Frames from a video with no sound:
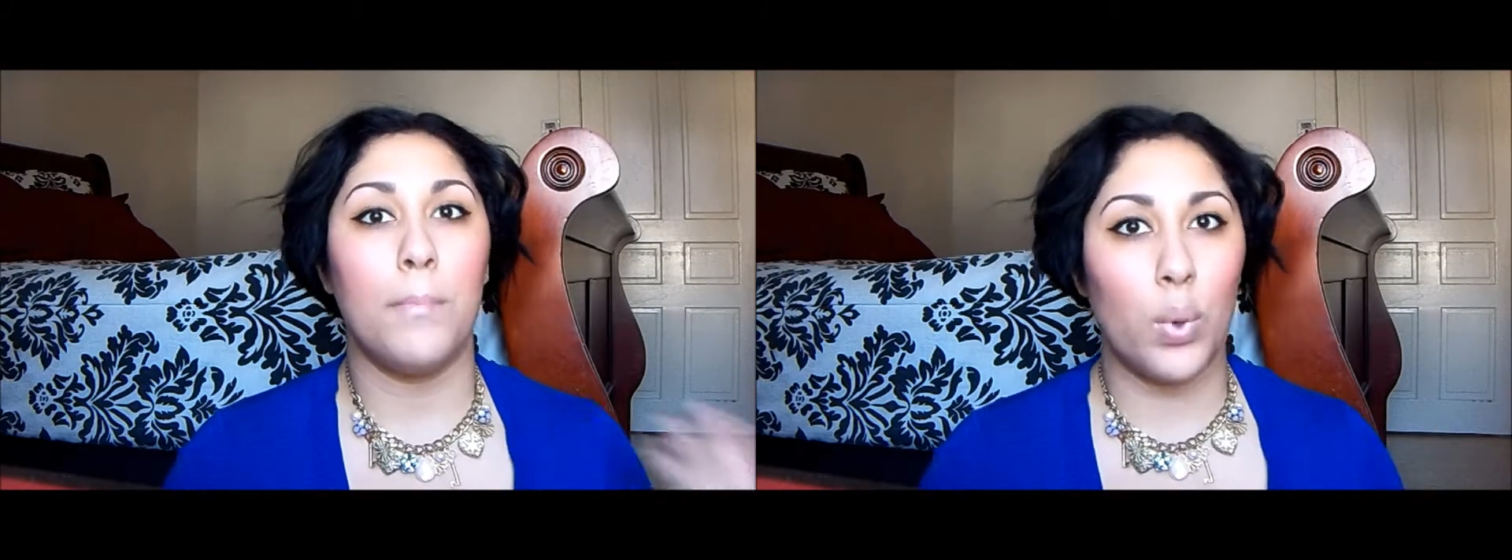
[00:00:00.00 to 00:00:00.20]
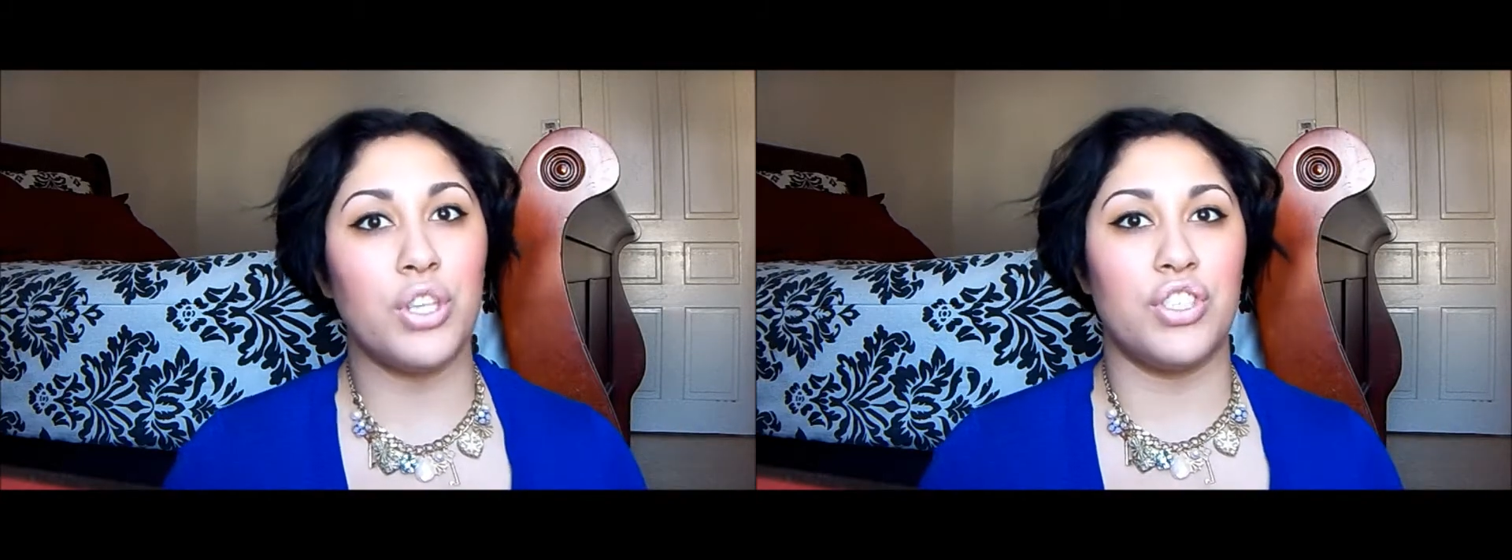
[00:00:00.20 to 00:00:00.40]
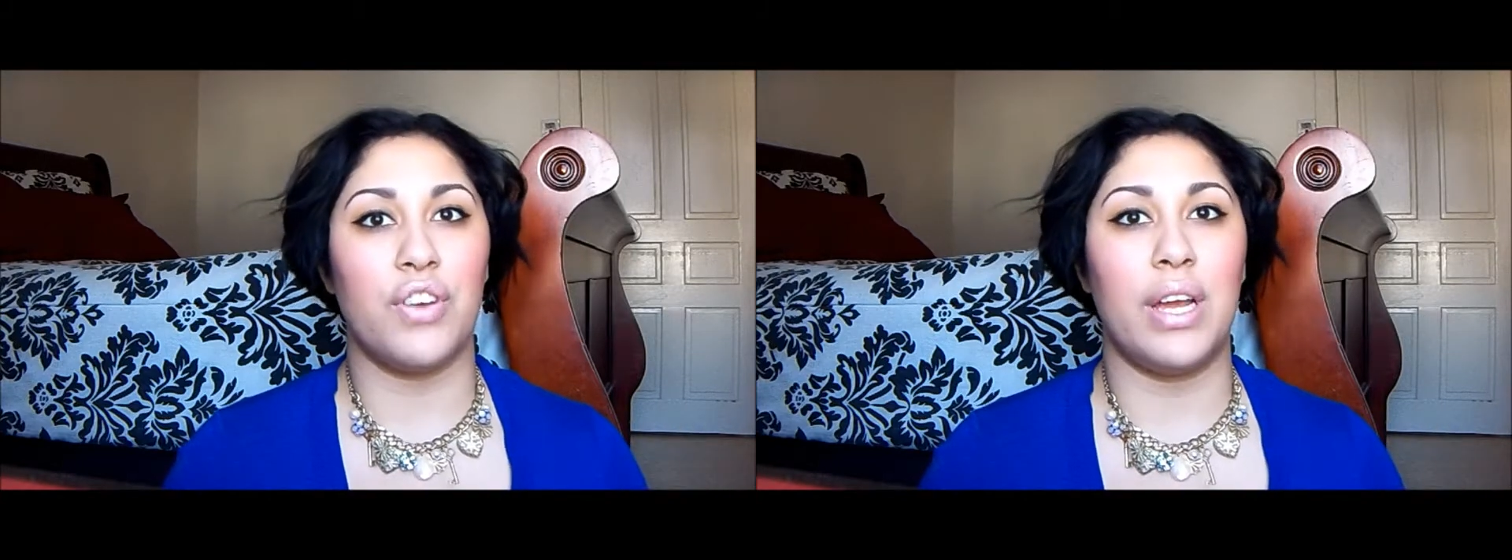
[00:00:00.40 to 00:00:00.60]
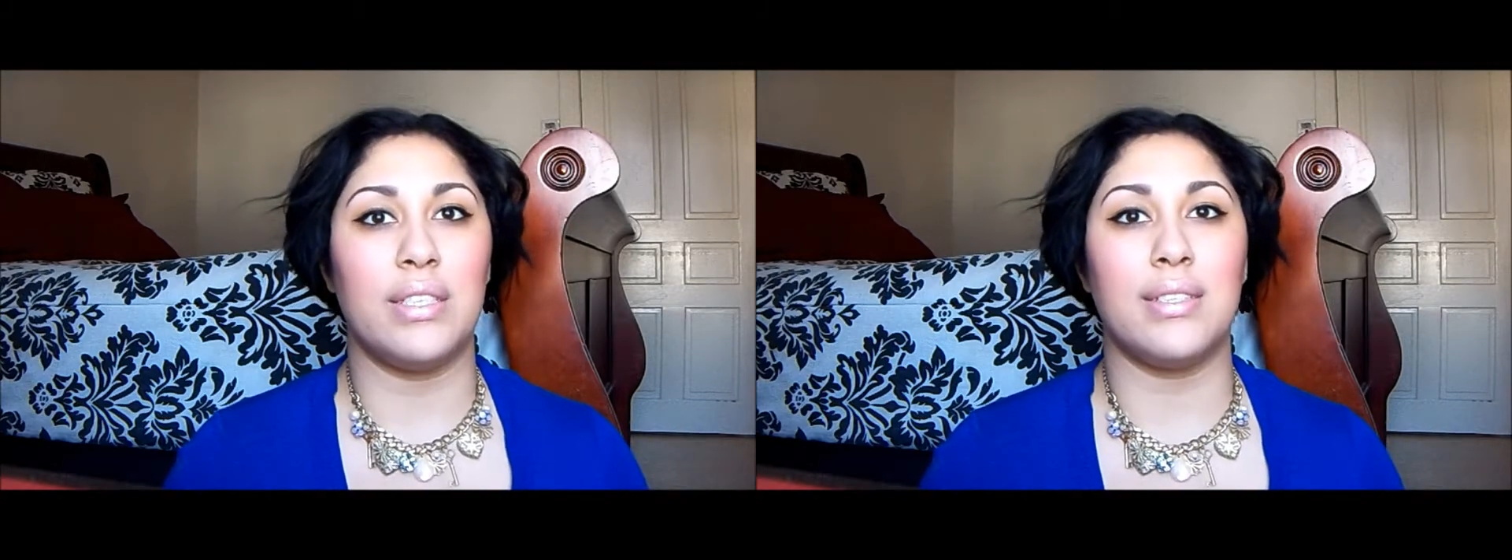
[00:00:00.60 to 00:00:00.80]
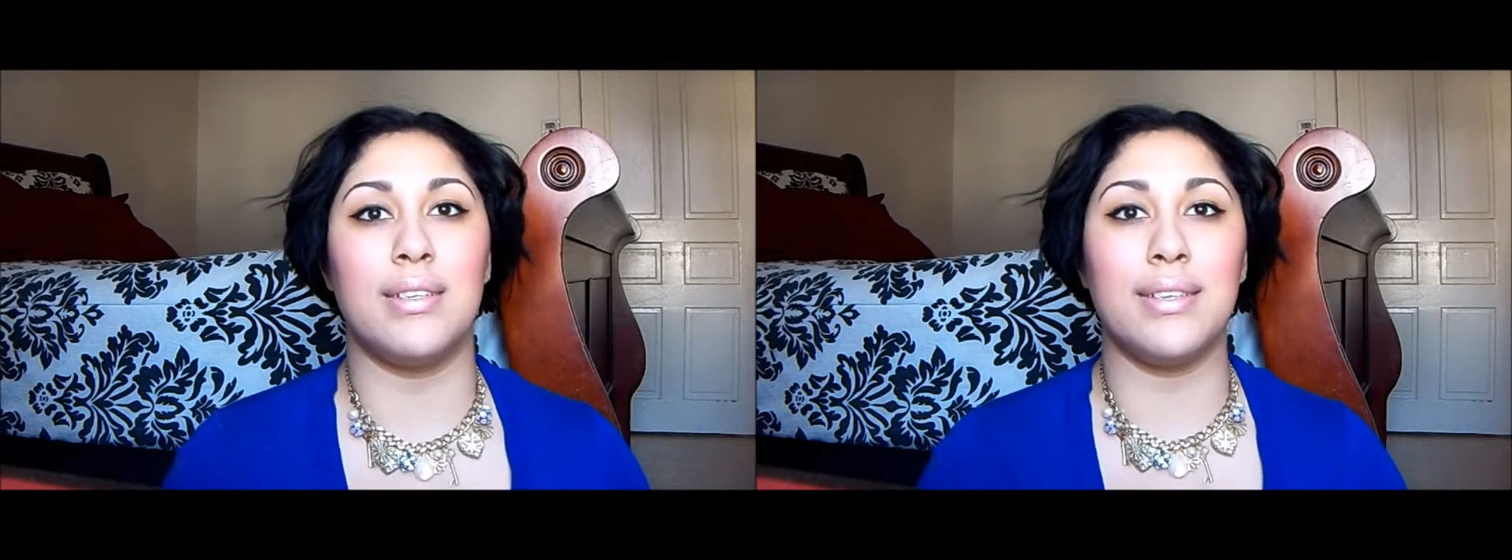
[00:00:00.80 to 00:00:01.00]

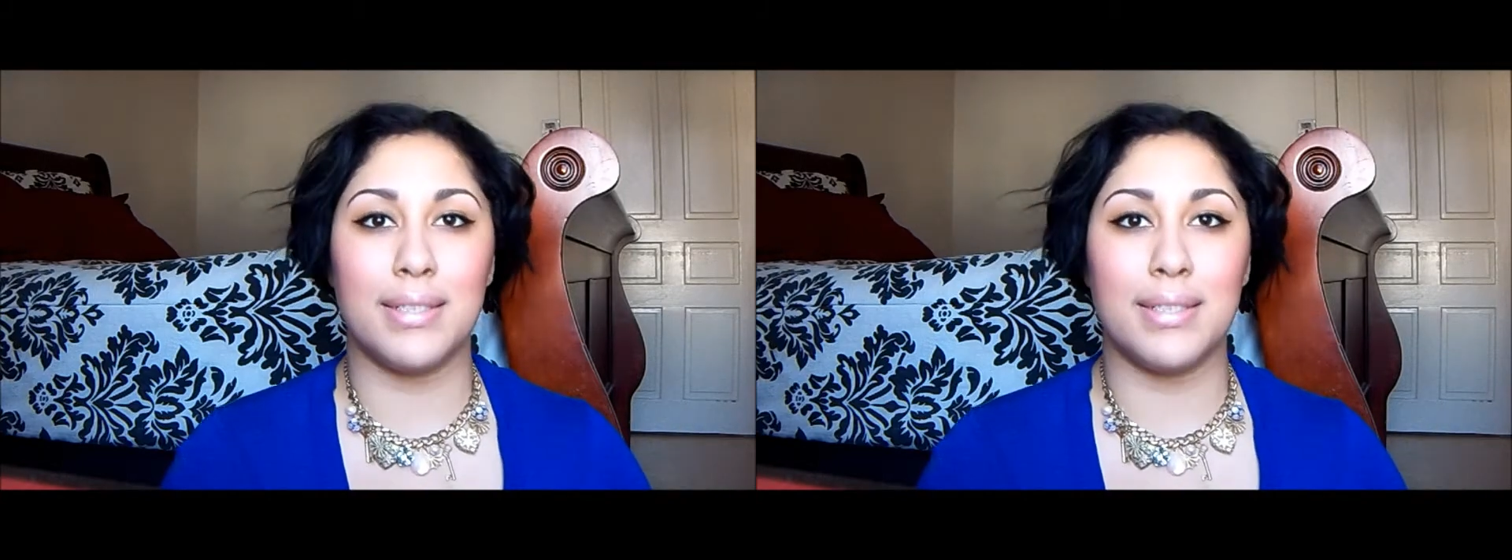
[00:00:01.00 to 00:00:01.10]
moisturizer.